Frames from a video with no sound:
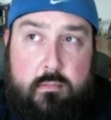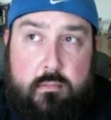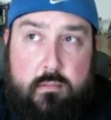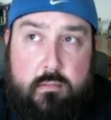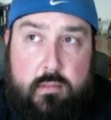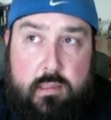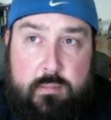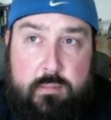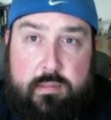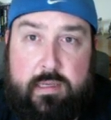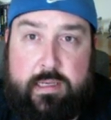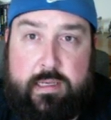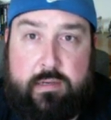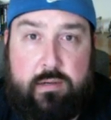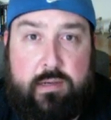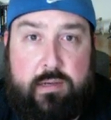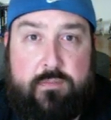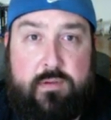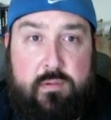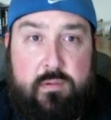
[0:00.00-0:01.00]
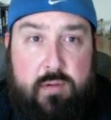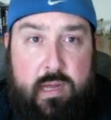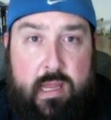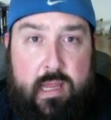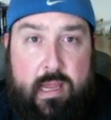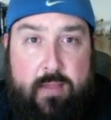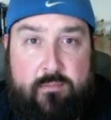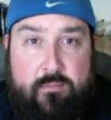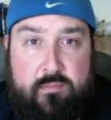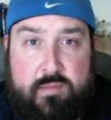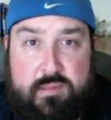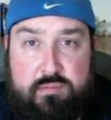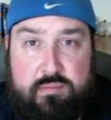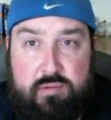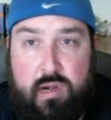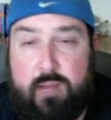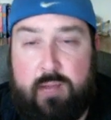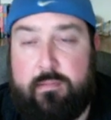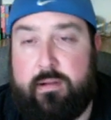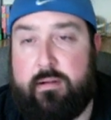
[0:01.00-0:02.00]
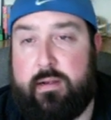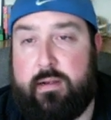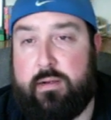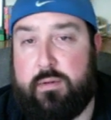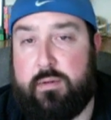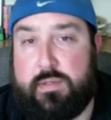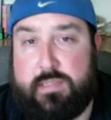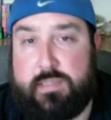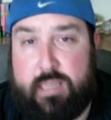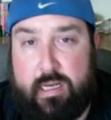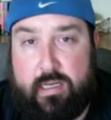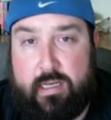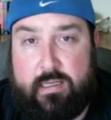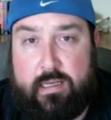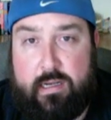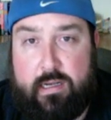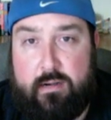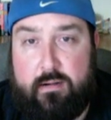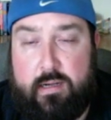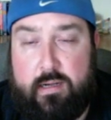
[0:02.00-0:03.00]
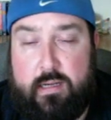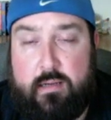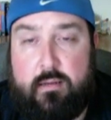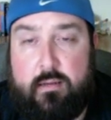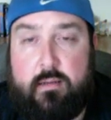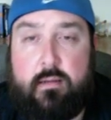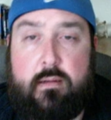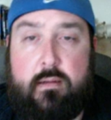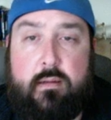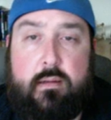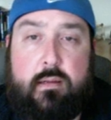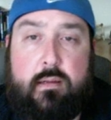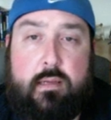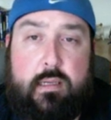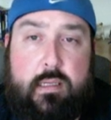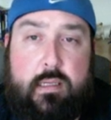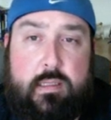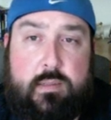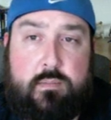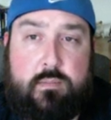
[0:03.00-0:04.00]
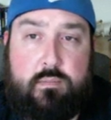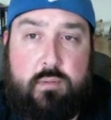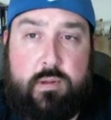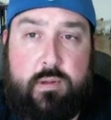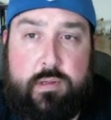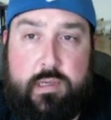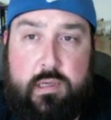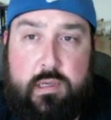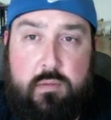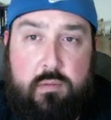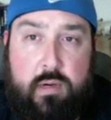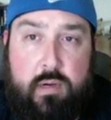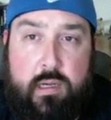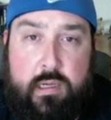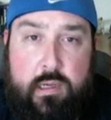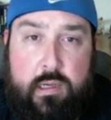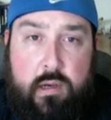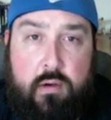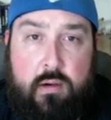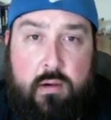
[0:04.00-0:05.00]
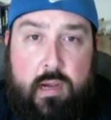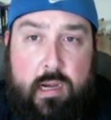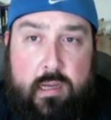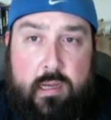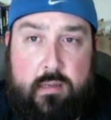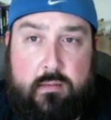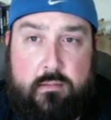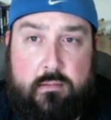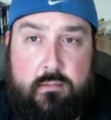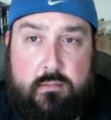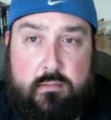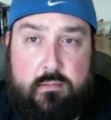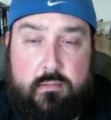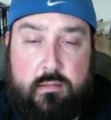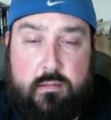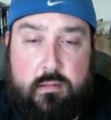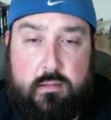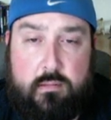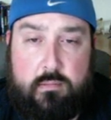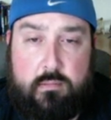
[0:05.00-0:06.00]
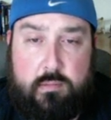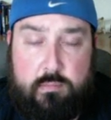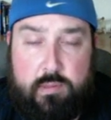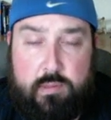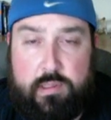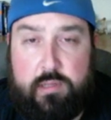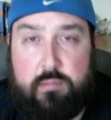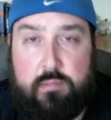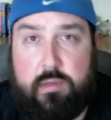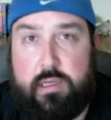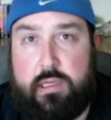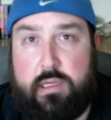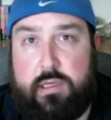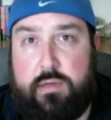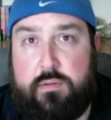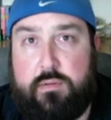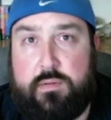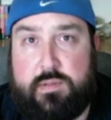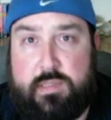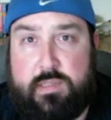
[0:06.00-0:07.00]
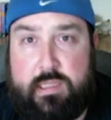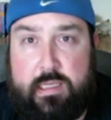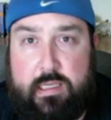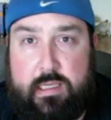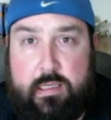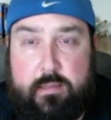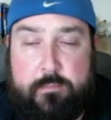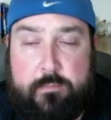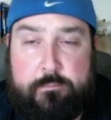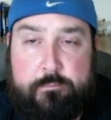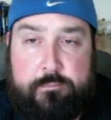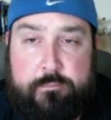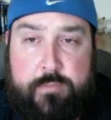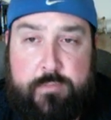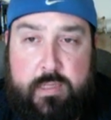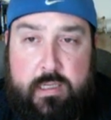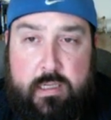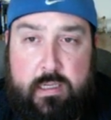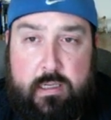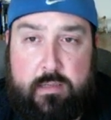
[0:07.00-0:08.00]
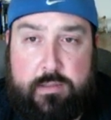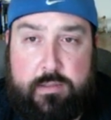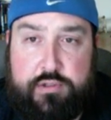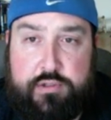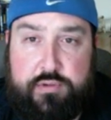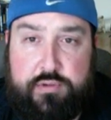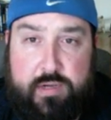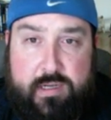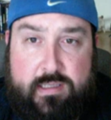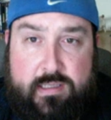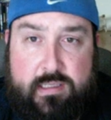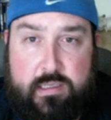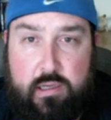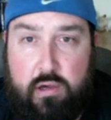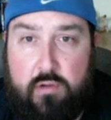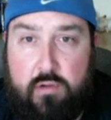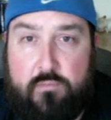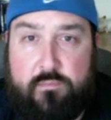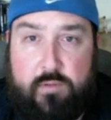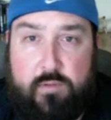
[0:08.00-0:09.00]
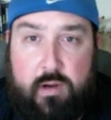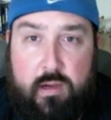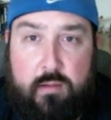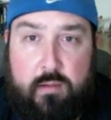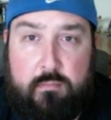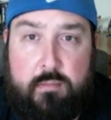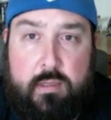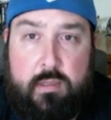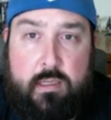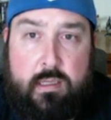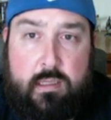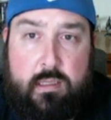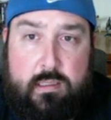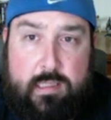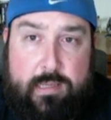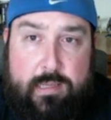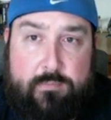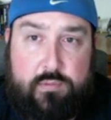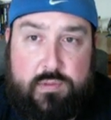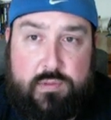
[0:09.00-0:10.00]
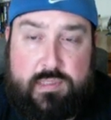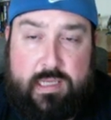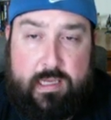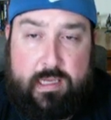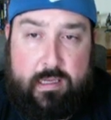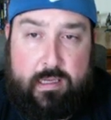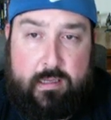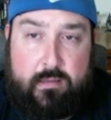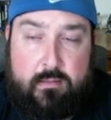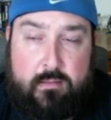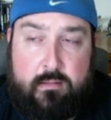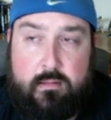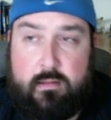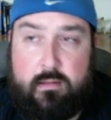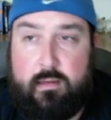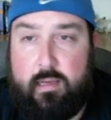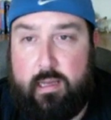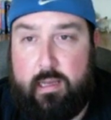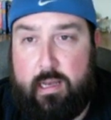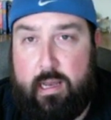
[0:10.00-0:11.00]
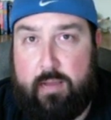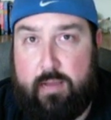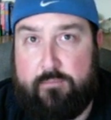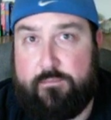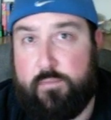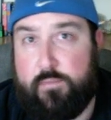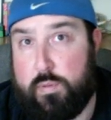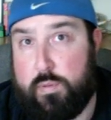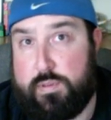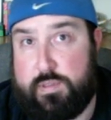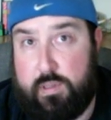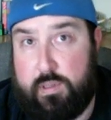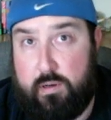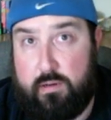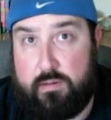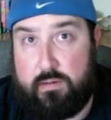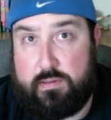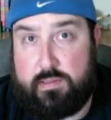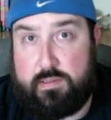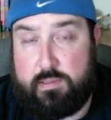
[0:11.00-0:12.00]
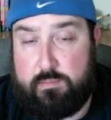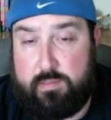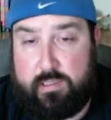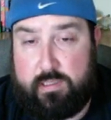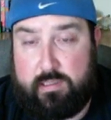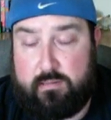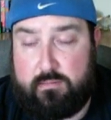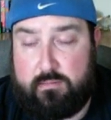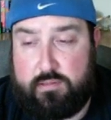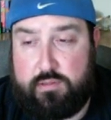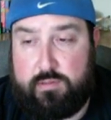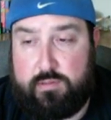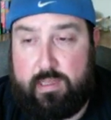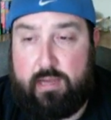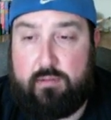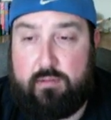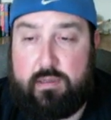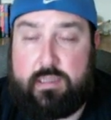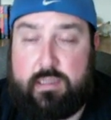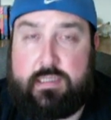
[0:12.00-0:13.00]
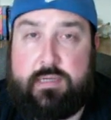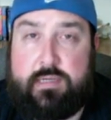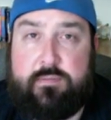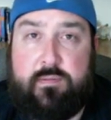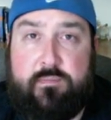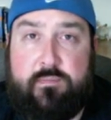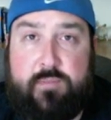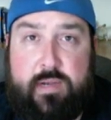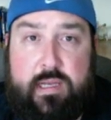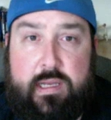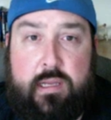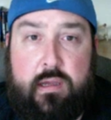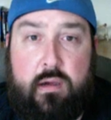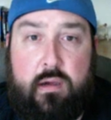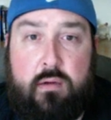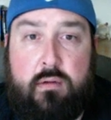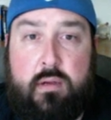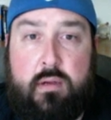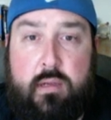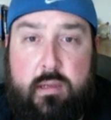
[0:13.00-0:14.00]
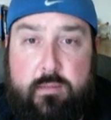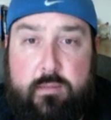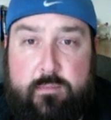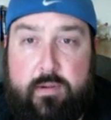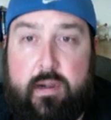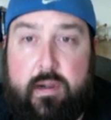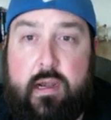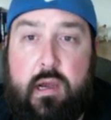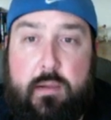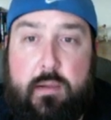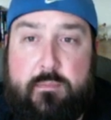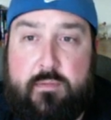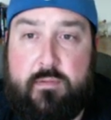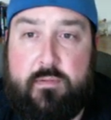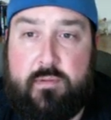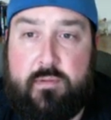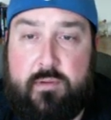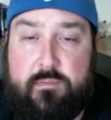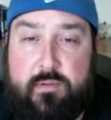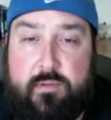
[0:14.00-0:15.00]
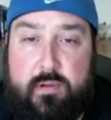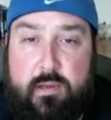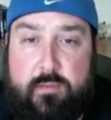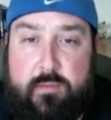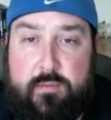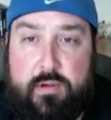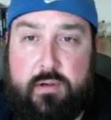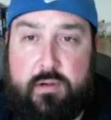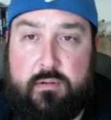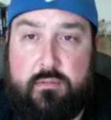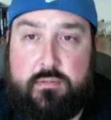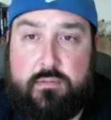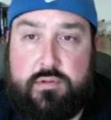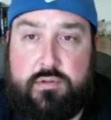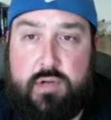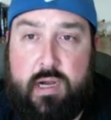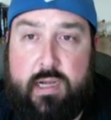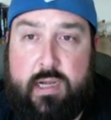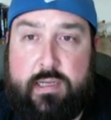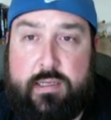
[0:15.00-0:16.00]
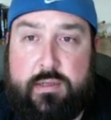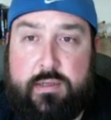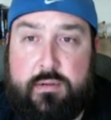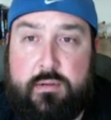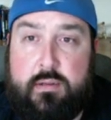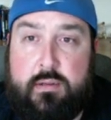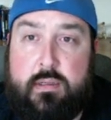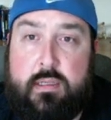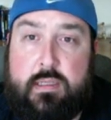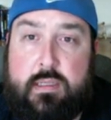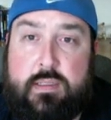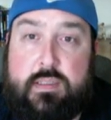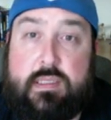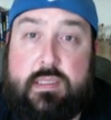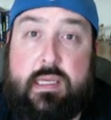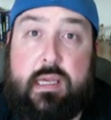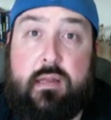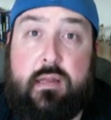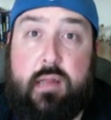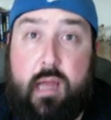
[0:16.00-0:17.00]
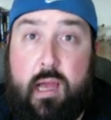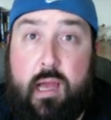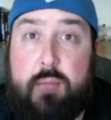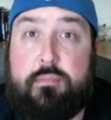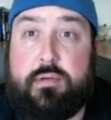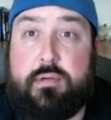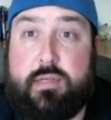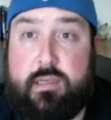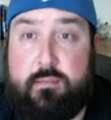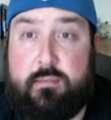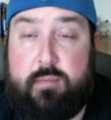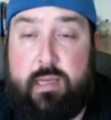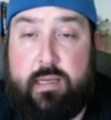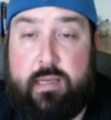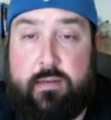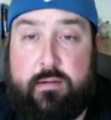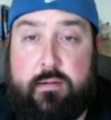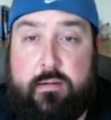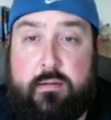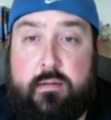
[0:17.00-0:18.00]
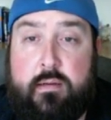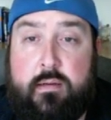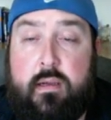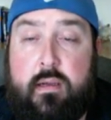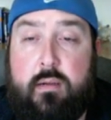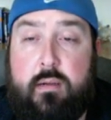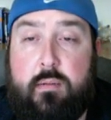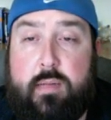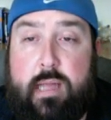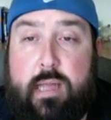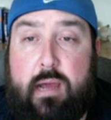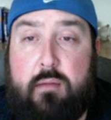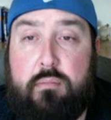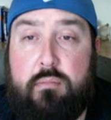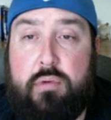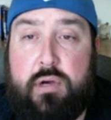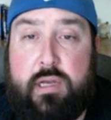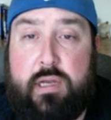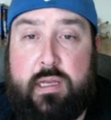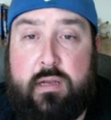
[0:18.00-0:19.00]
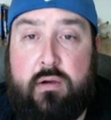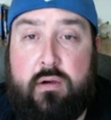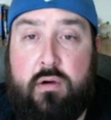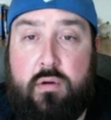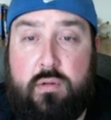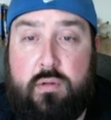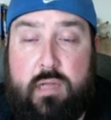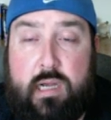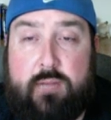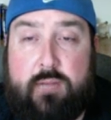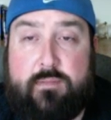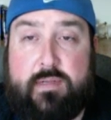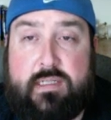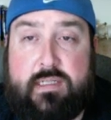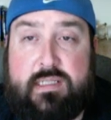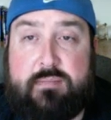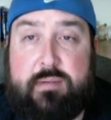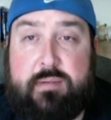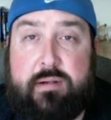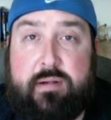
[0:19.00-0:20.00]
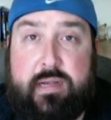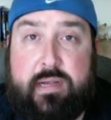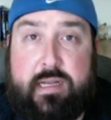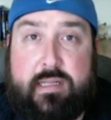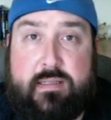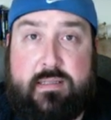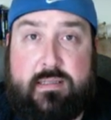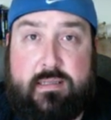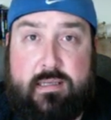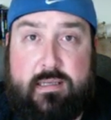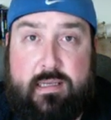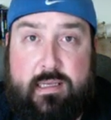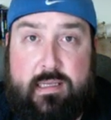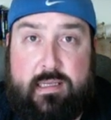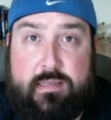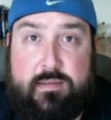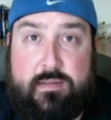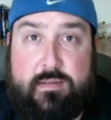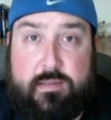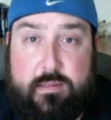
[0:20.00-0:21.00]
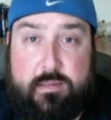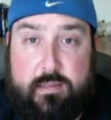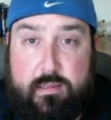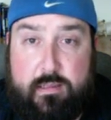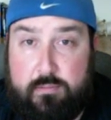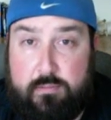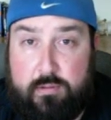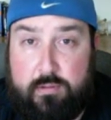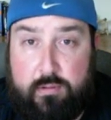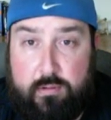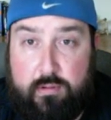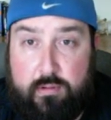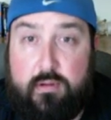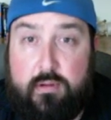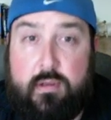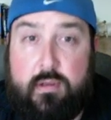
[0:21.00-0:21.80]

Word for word: depending on if you want to have them as primary or secondary, is whether you want to know how to, or whether you want to use the, uh, the trick to go from level 10 and have four stars. And we can do that on a different video very helpful for if, if you're trying to skill up a commander without putting a whole lot of experience into him or her.